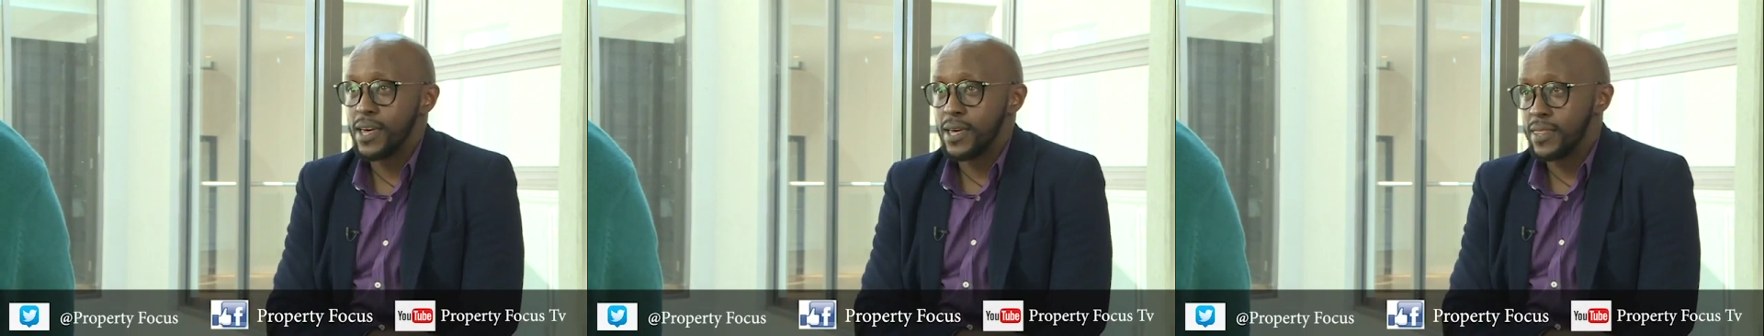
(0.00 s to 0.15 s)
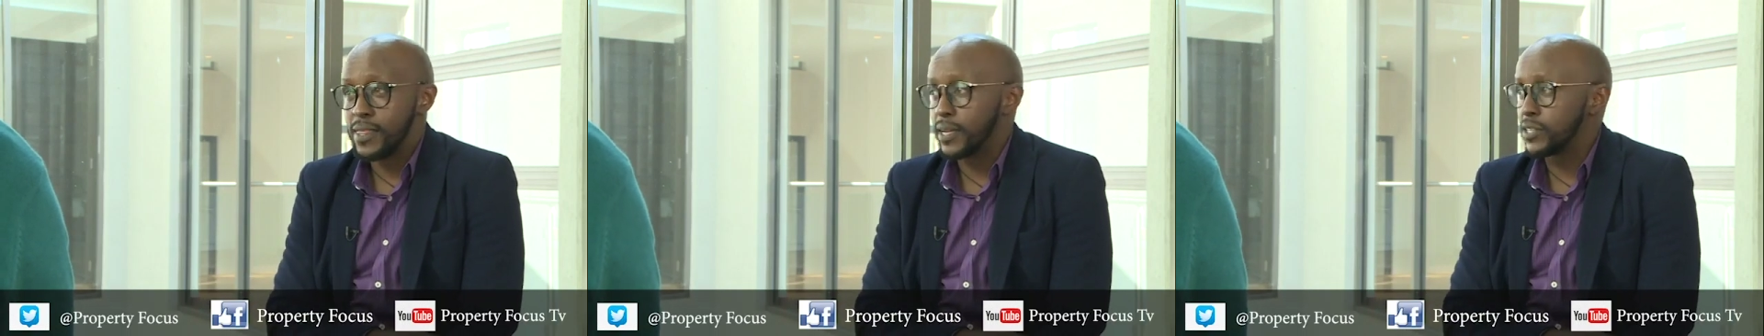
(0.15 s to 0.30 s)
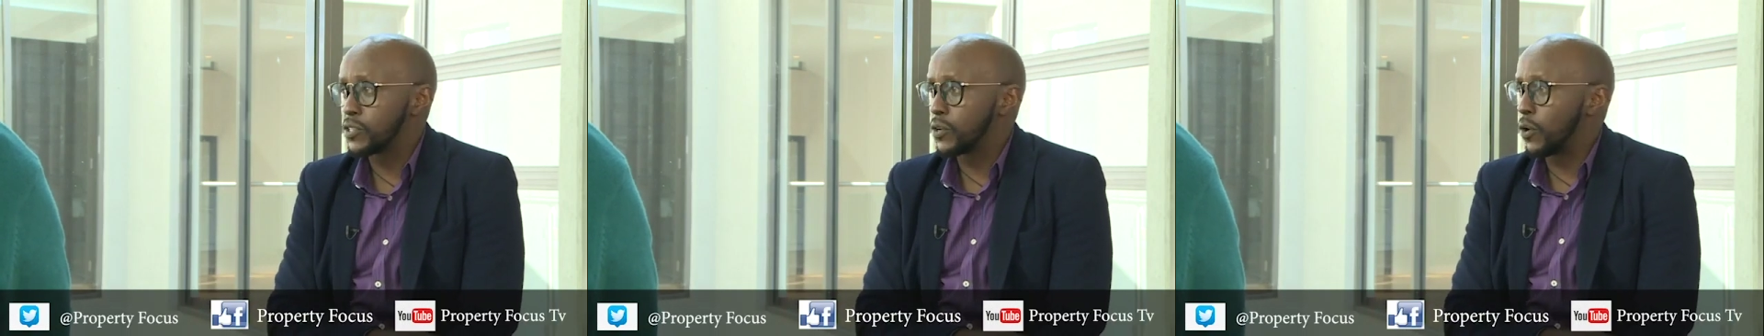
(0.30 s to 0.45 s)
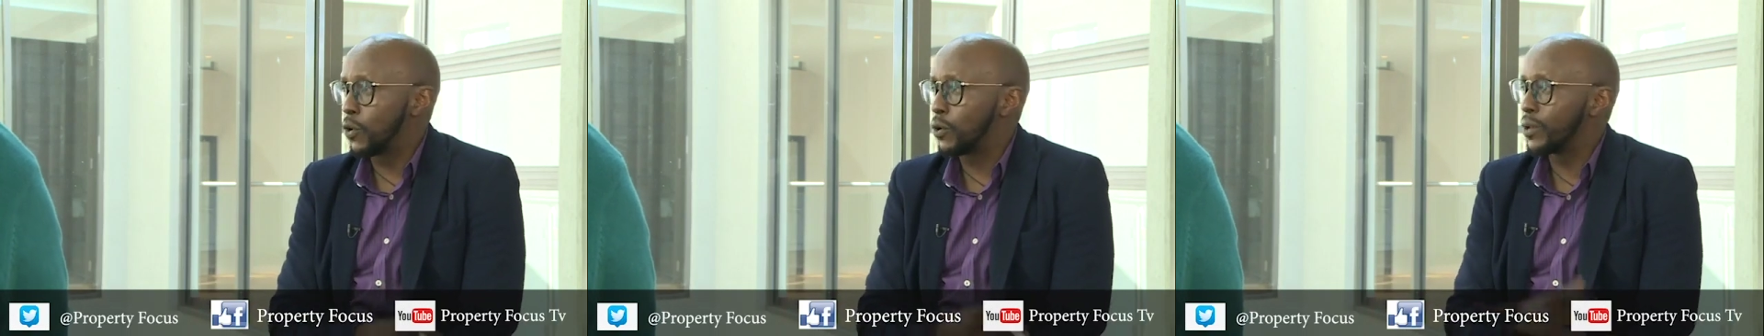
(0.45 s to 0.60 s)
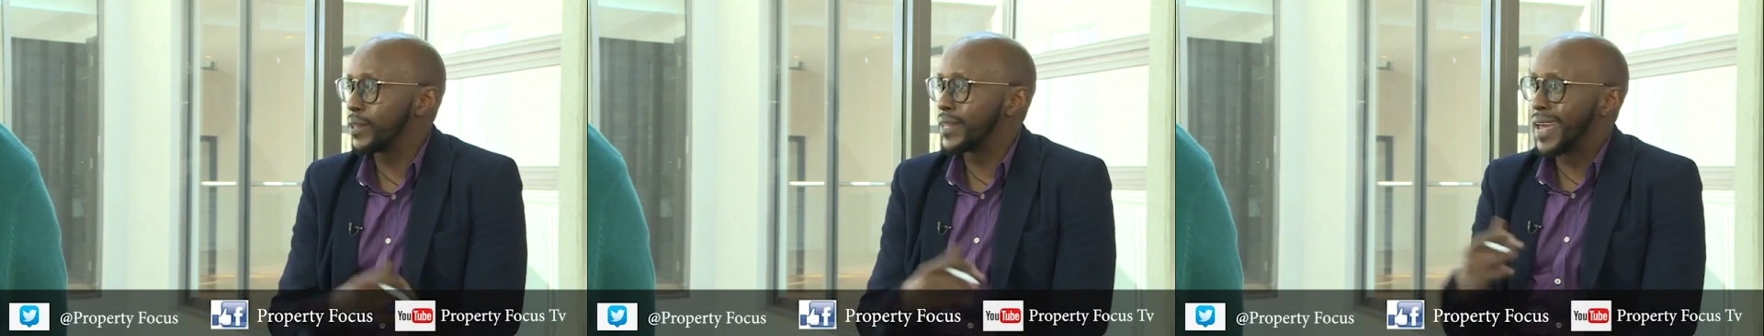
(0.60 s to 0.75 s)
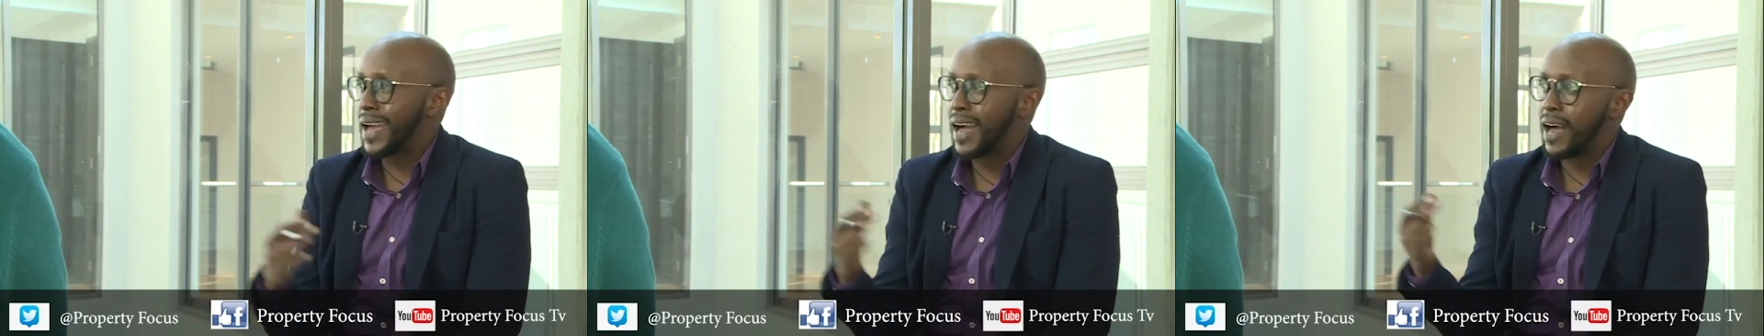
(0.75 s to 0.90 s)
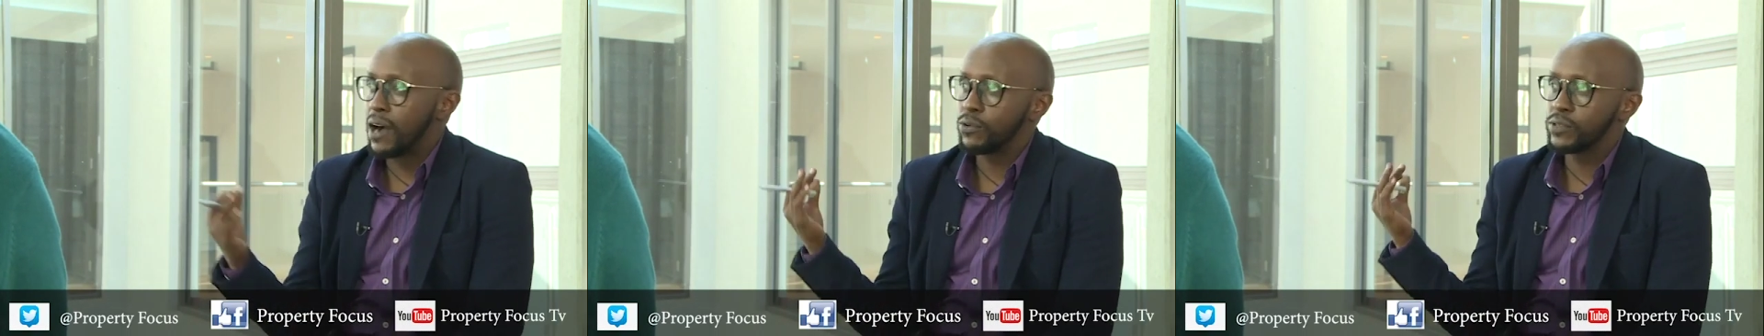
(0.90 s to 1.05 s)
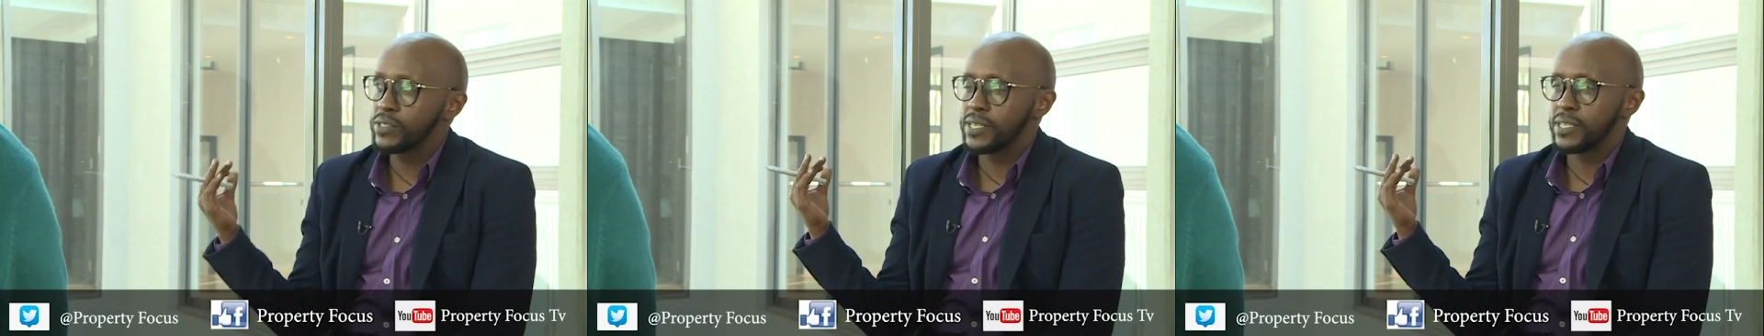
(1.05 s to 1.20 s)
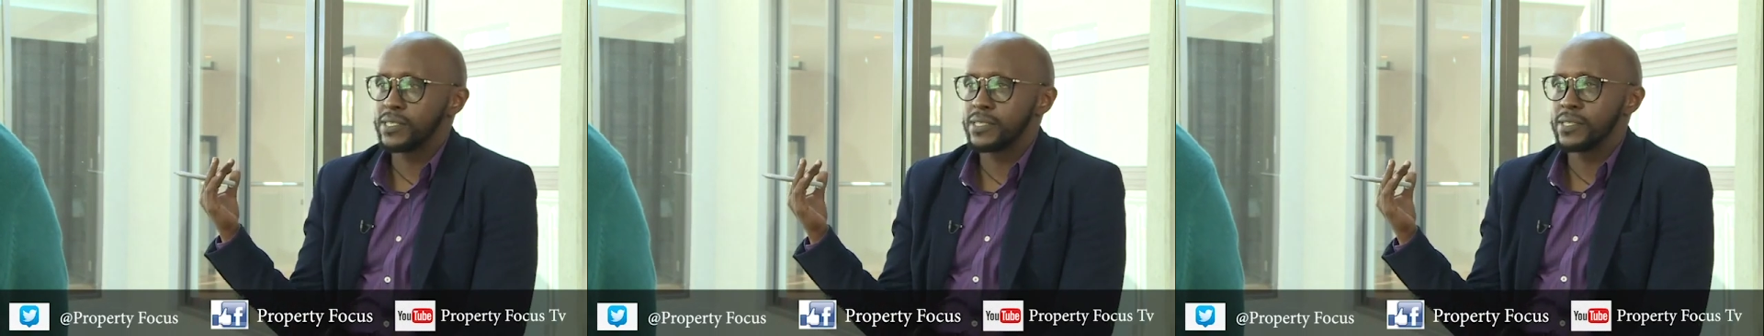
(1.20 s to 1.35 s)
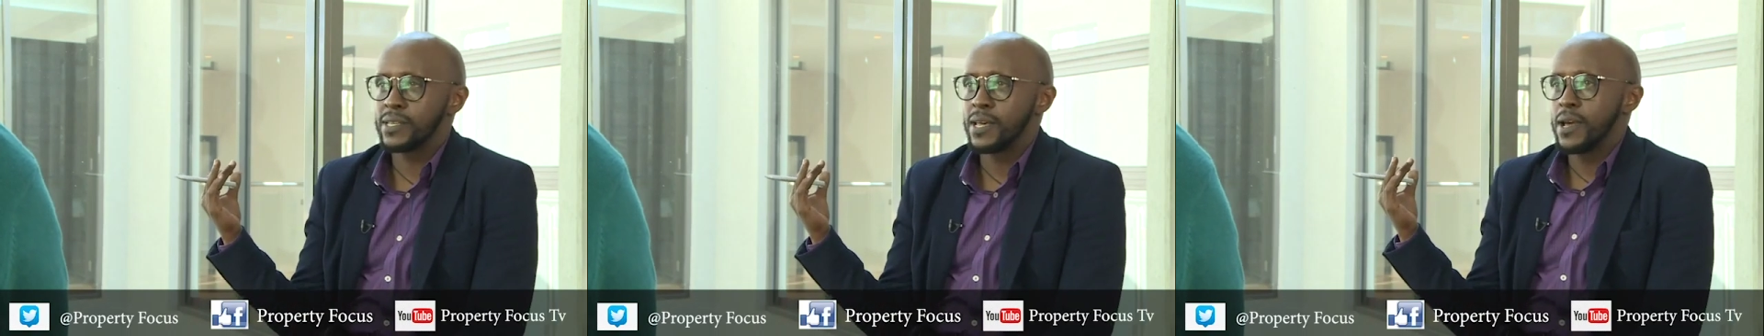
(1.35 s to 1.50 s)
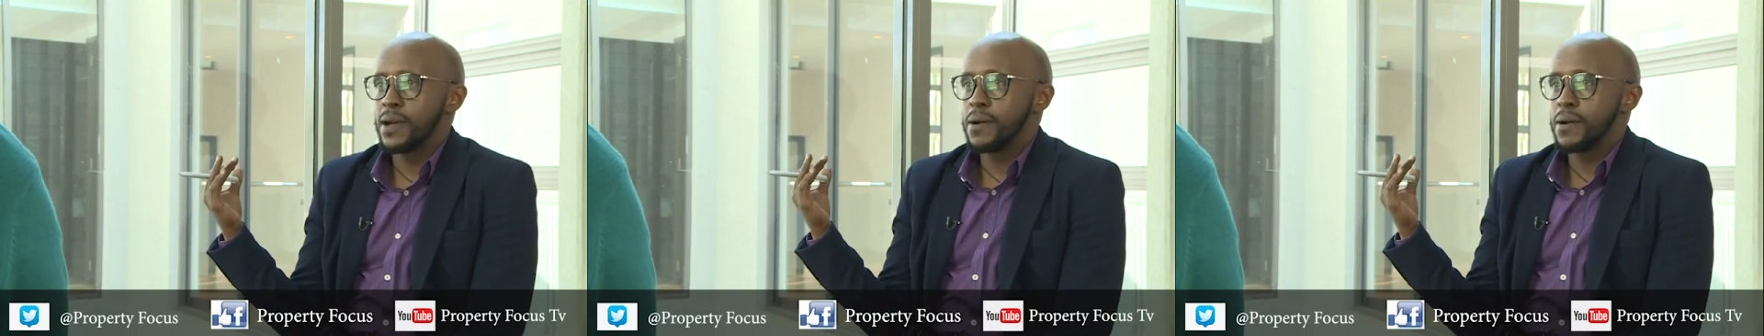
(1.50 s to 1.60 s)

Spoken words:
that all the houses